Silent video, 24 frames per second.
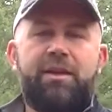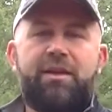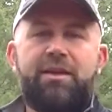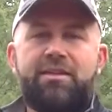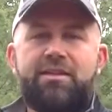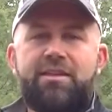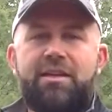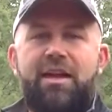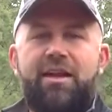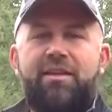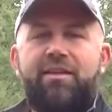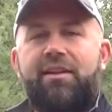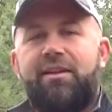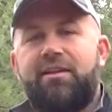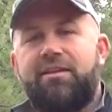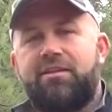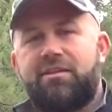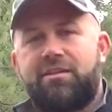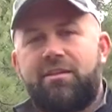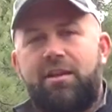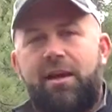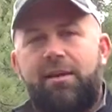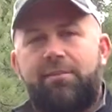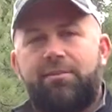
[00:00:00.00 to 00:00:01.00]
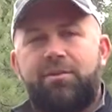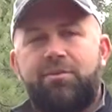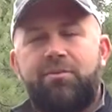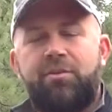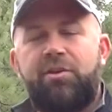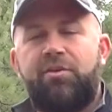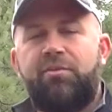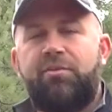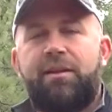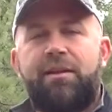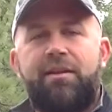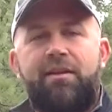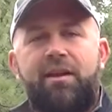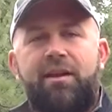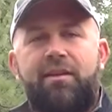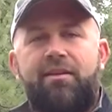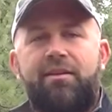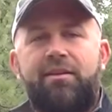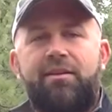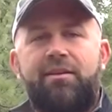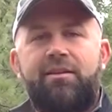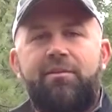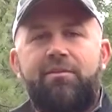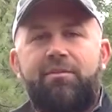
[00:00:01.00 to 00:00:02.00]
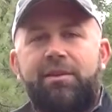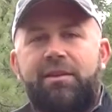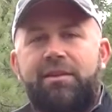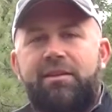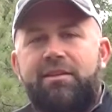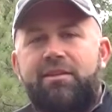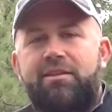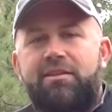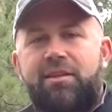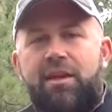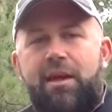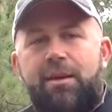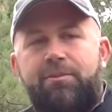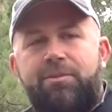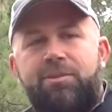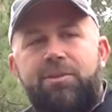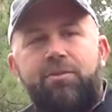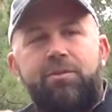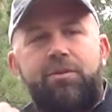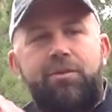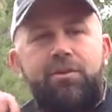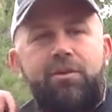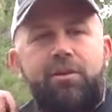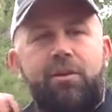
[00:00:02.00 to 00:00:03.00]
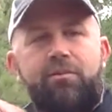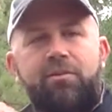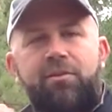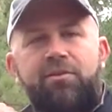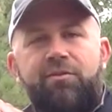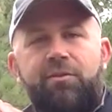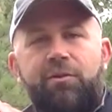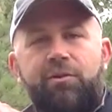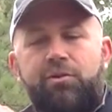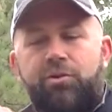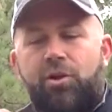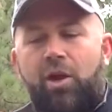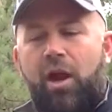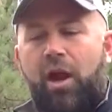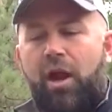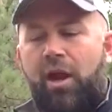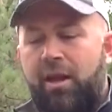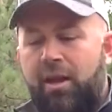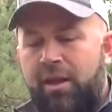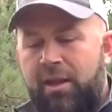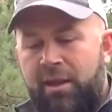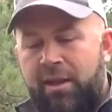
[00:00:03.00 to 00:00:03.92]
It's not that it stops movement. Nothing completely stops you when you come to full draw,